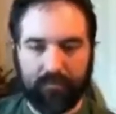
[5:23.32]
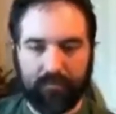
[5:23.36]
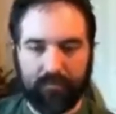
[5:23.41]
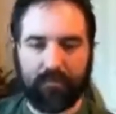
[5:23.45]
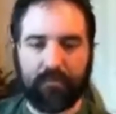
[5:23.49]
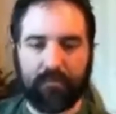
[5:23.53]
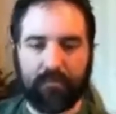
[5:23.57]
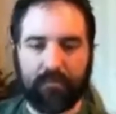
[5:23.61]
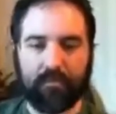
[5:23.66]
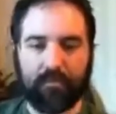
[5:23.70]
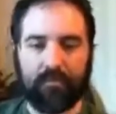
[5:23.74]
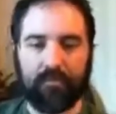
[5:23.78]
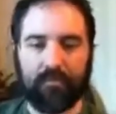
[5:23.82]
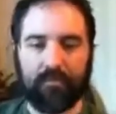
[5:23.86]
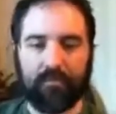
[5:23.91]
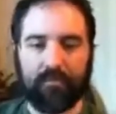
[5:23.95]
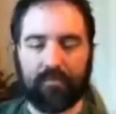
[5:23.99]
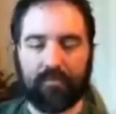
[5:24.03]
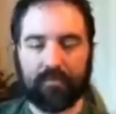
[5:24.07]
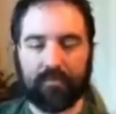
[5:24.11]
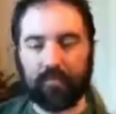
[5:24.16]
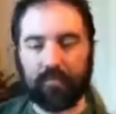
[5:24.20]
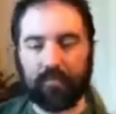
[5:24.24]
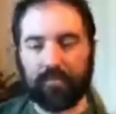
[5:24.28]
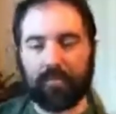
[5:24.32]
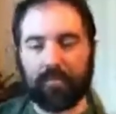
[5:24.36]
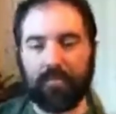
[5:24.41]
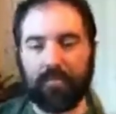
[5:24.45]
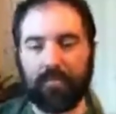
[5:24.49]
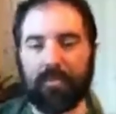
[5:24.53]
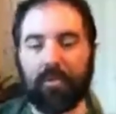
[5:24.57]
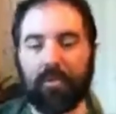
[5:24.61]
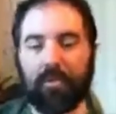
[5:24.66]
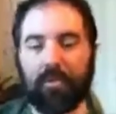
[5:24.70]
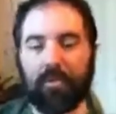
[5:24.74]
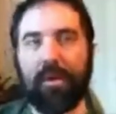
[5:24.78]
I don't mind it.
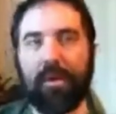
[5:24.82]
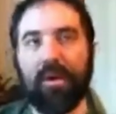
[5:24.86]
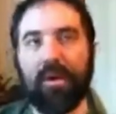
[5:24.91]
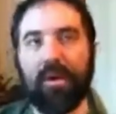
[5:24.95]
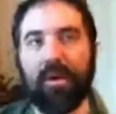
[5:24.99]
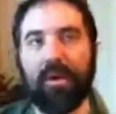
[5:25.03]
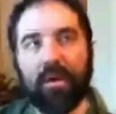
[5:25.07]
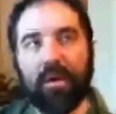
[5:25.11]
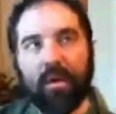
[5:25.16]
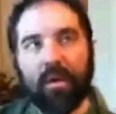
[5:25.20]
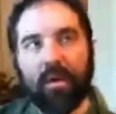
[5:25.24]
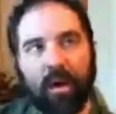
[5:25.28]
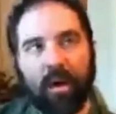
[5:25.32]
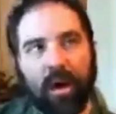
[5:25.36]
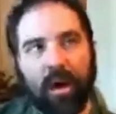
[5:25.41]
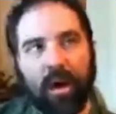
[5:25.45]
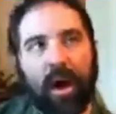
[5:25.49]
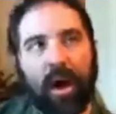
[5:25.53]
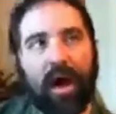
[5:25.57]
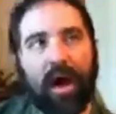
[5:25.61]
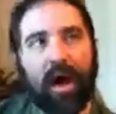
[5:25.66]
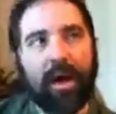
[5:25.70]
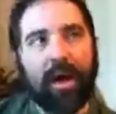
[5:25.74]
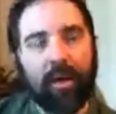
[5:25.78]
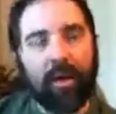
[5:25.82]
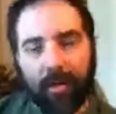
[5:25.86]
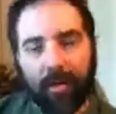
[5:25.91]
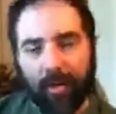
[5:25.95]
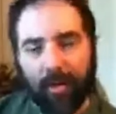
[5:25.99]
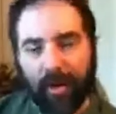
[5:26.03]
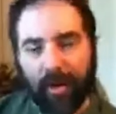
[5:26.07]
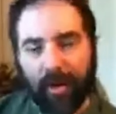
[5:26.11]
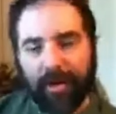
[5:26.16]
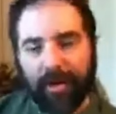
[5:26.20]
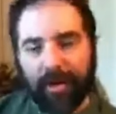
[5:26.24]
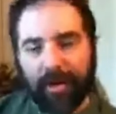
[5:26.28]
Um, I
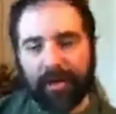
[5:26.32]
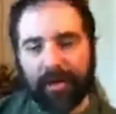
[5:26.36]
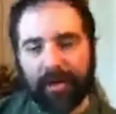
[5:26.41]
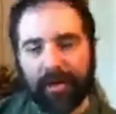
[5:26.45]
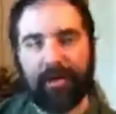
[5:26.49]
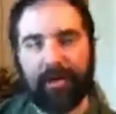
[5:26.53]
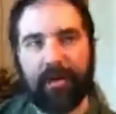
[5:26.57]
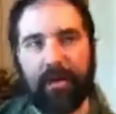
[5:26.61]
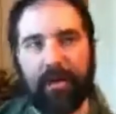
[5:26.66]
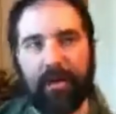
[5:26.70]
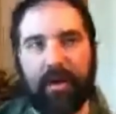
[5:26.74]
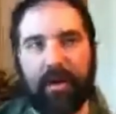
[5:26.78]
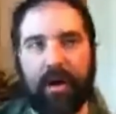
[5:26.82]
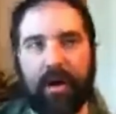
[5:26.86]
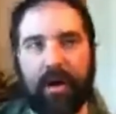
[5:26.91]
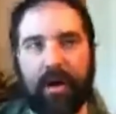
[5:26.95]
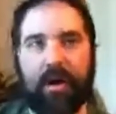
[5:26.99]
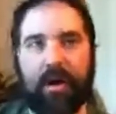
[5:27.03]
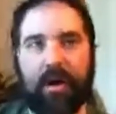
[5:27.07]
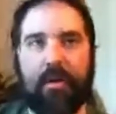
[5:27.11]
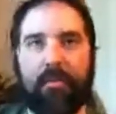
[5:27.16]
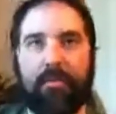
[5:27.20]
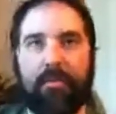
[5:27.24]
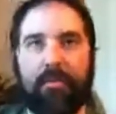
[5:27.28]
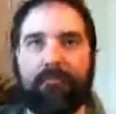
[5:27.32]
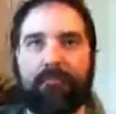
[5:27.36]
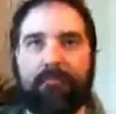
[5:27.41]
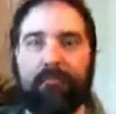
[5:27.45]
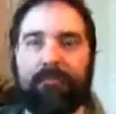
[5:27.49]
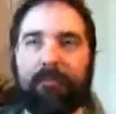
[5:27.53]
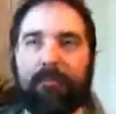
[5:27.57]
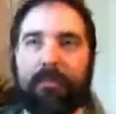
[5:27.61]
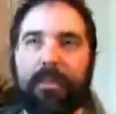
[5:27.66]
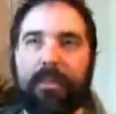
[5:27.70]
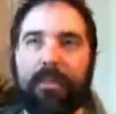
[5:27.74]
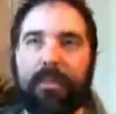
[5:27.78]
mean, as long as it's not,
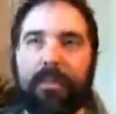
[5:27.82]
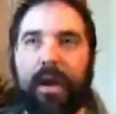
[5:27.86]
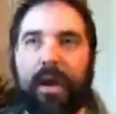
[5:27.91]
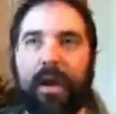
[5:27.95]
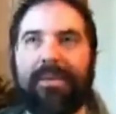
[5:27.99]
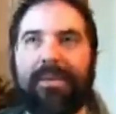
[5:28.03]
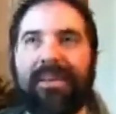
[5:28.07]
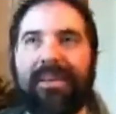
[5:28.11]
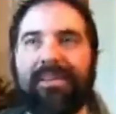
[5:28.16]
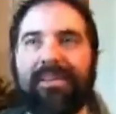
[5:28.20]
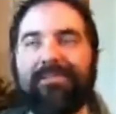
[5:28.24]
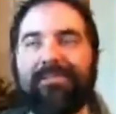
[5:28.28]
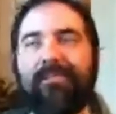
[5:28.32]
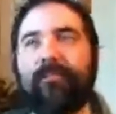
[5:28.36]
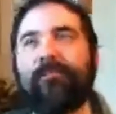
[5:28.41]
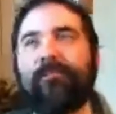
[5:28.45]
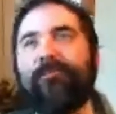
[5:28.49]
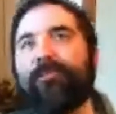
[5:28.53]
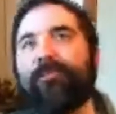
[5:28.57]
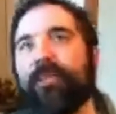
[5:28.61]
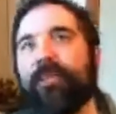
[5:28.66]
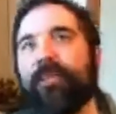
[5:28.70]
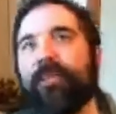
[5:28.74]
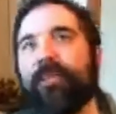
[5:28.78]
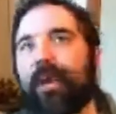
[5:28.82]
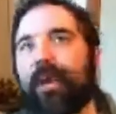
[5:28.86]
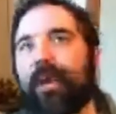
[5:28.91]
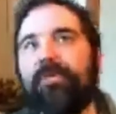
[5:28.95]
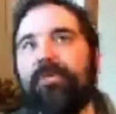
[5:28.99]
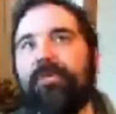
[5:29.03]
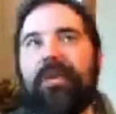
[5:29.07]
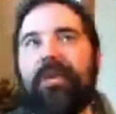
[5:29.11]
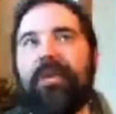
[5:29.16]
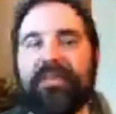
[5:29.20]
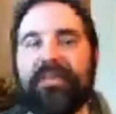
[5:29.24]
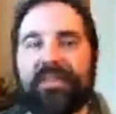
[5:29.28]
I'd say,
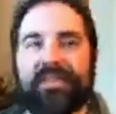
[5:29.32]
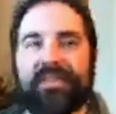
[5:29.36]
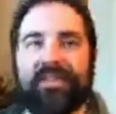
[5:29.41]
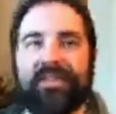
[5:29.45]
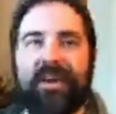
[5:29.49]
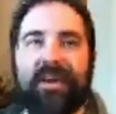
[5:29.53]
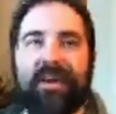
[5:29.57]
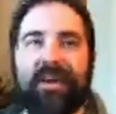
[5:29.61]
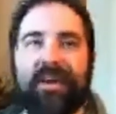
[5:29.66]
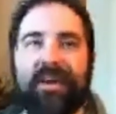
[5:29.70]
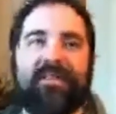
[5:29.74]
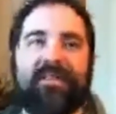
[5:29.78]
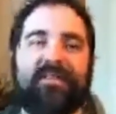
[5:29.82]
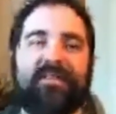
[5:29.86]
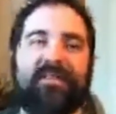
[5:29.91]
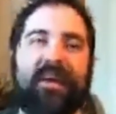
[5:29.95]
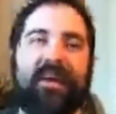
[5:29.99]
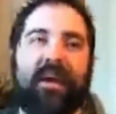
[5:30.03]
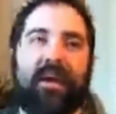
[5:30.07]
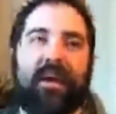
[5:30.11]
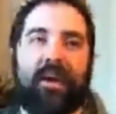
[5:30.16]
lower than 10 degrees.